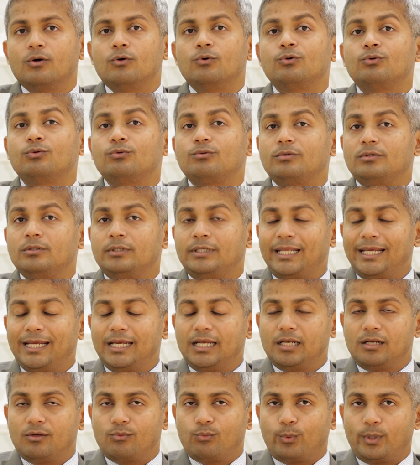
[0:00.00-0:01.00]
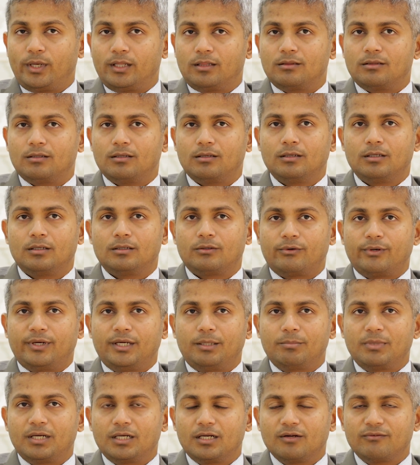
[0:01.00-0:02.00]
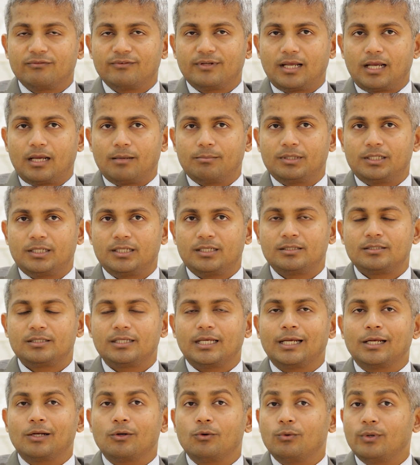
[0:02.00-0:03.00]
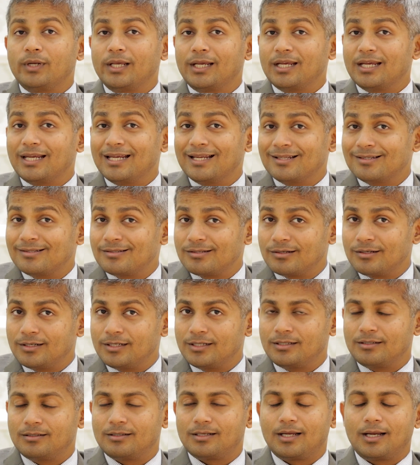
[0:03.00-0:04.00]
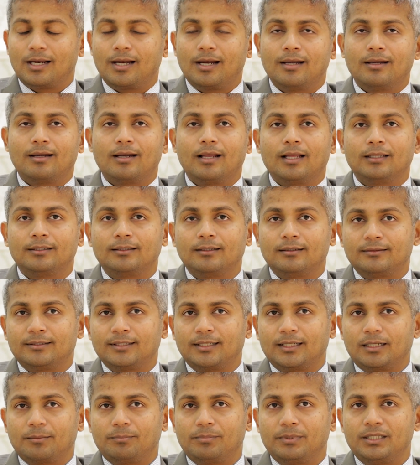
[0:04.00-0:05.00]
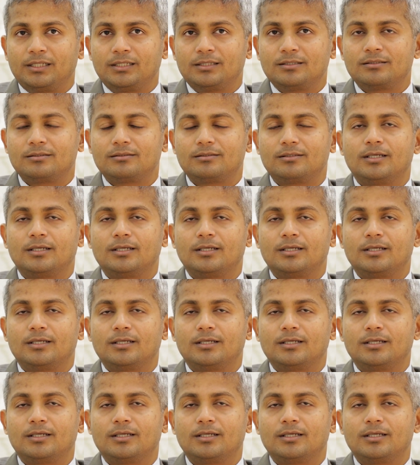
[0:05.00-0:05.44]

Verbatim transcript: who deal with treatment of diabetes, including insulin and other therapies,